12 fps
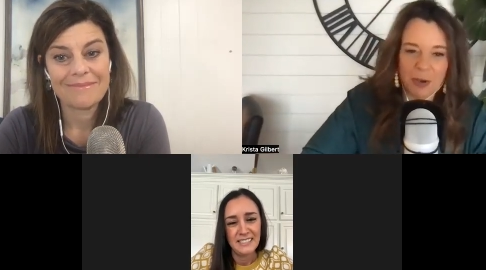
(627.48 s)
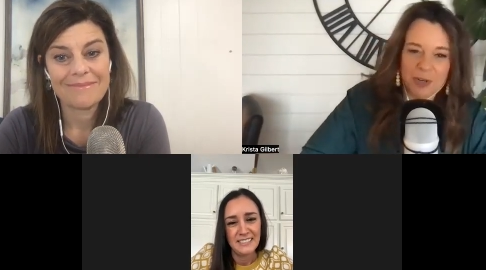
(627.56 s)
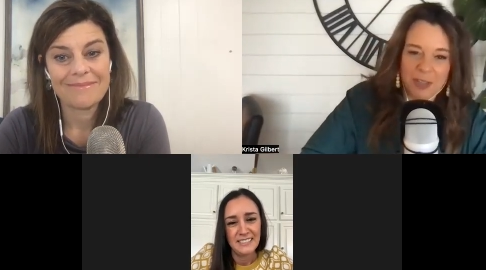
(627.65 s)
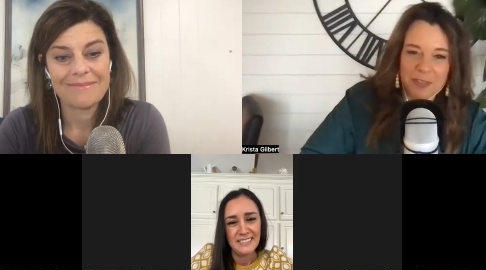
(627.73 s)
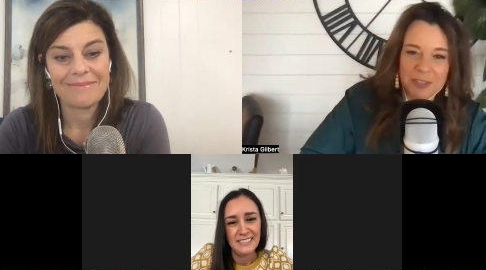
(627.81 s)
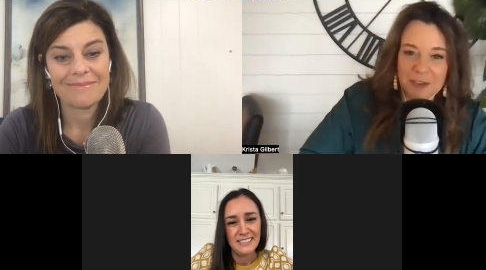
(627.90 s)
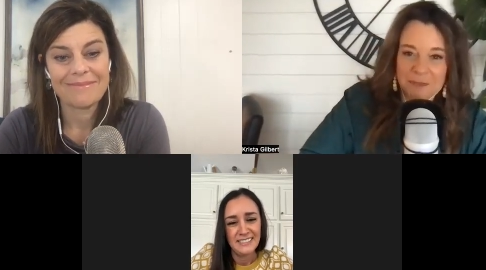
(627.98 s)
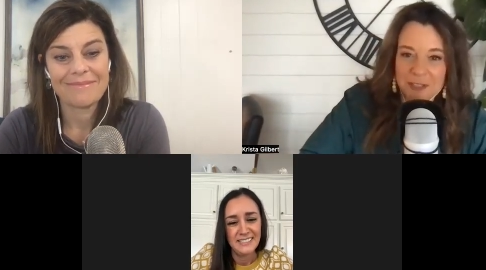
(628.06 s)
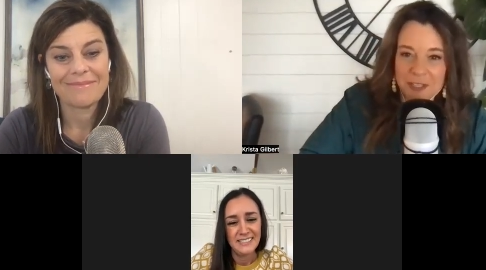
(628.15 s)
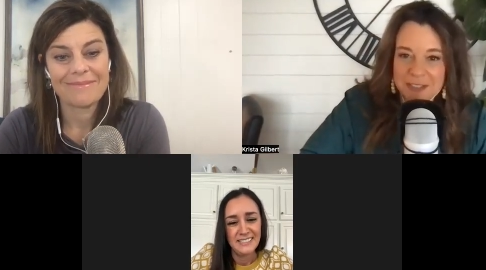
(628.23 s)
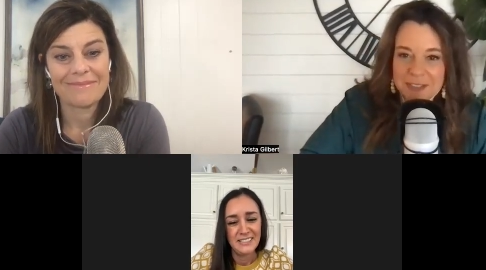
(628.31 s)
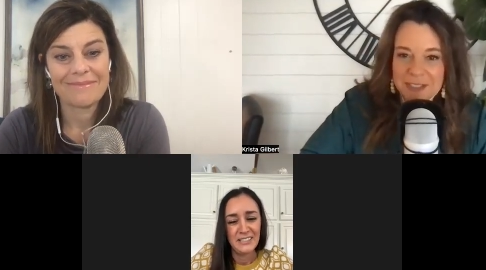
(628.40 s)
Speaker 1: going on the gift
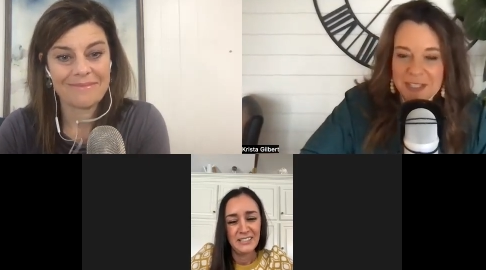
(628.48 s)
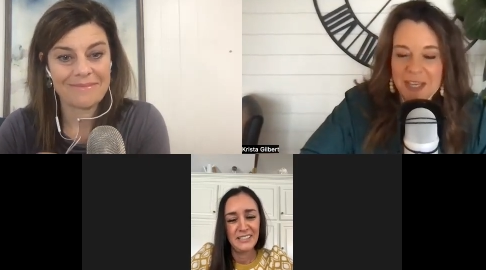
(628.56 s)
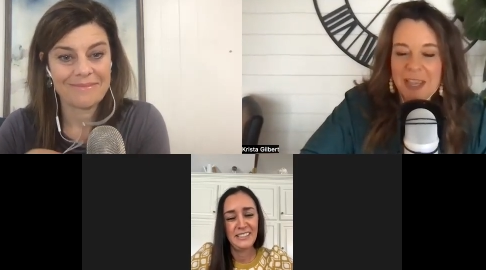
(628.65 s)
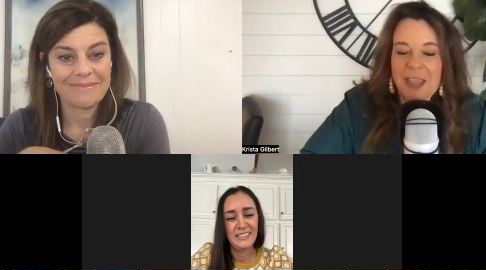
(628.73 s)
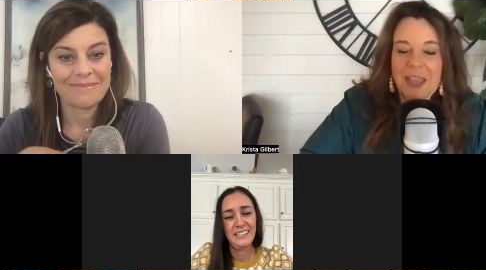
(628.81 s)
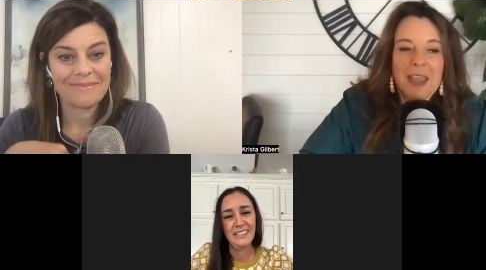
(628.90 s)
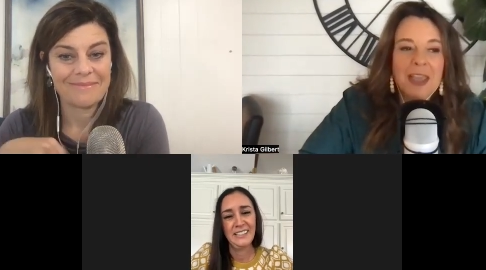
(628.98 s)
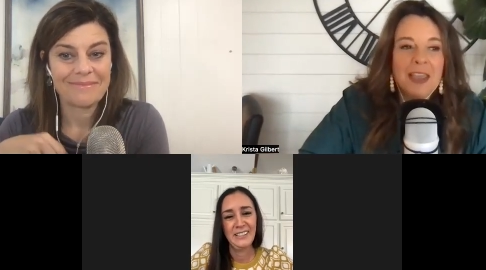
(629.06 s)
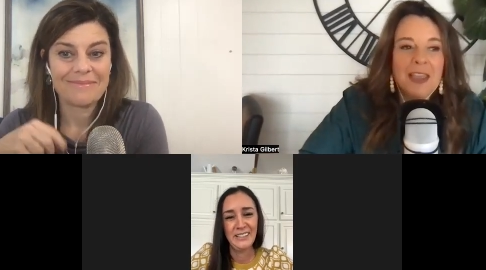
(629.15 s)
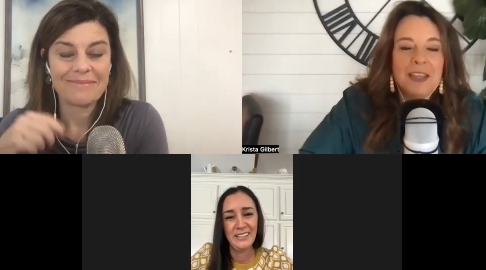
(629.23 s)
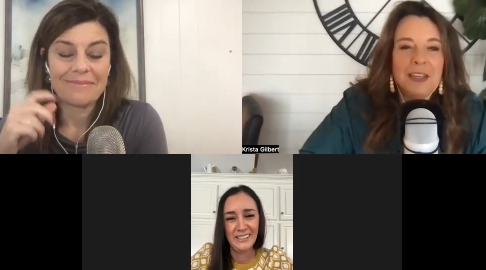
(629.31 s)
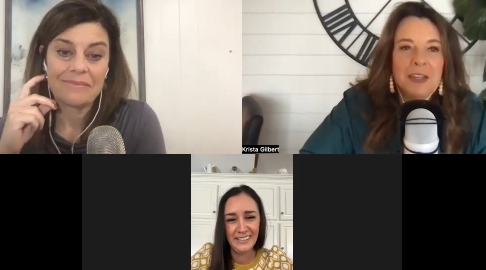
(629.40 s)
list
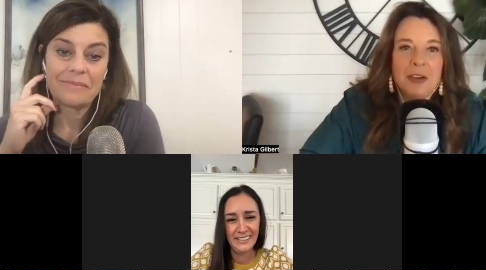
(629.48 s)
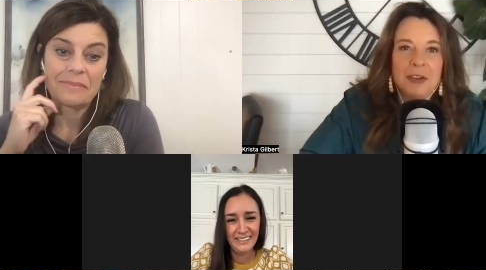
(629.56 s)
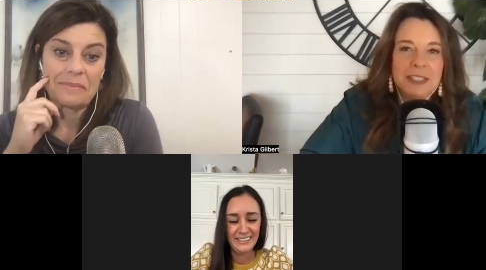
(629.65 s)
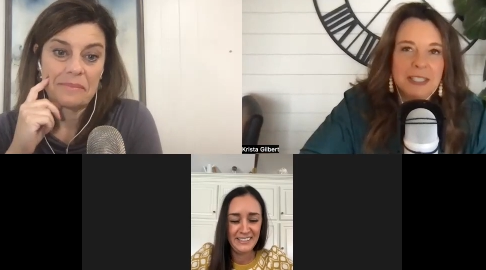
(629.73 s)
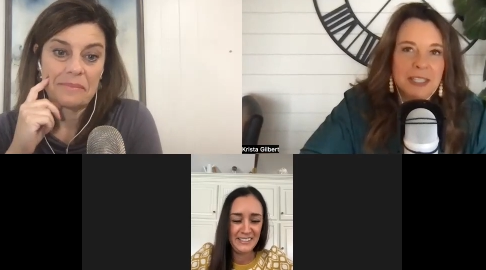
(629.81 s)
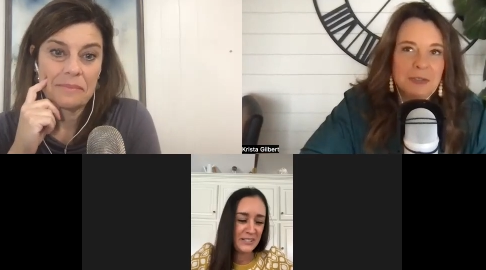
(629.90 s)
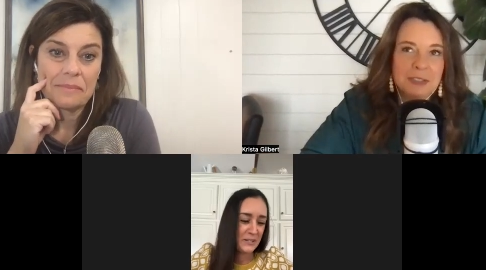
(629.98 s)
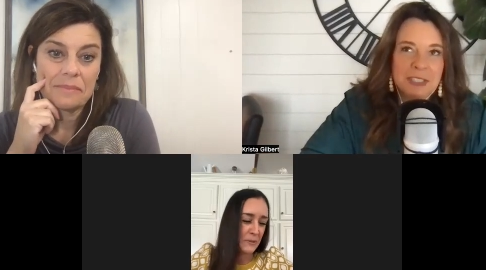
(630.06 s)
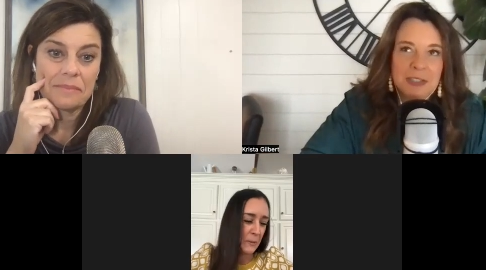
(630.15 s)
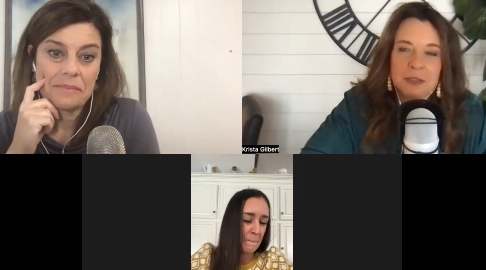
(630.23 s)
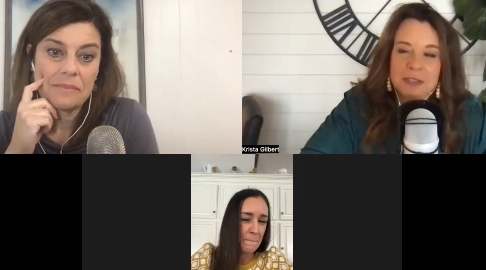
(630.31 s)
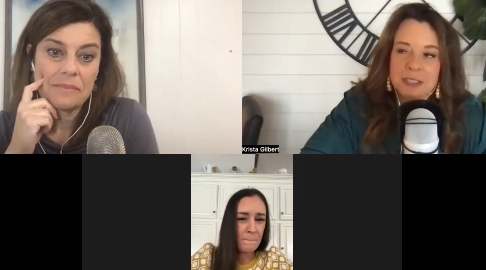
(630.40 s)
you know, it's
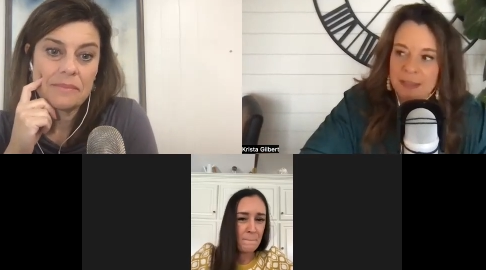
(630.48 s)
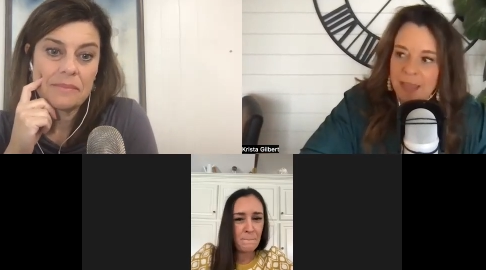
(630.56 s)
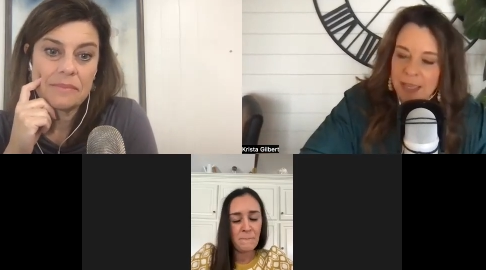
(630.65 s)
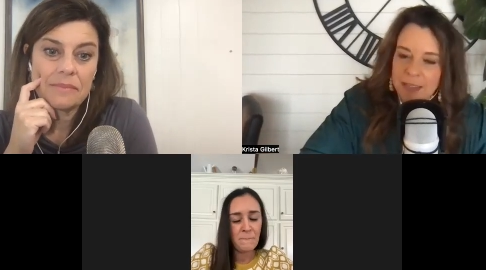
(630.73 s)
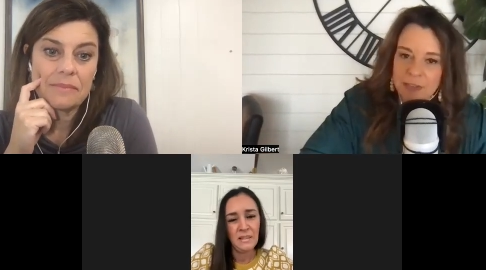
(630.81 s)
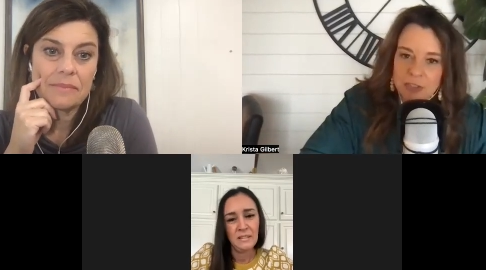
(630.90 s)
interesting you say that.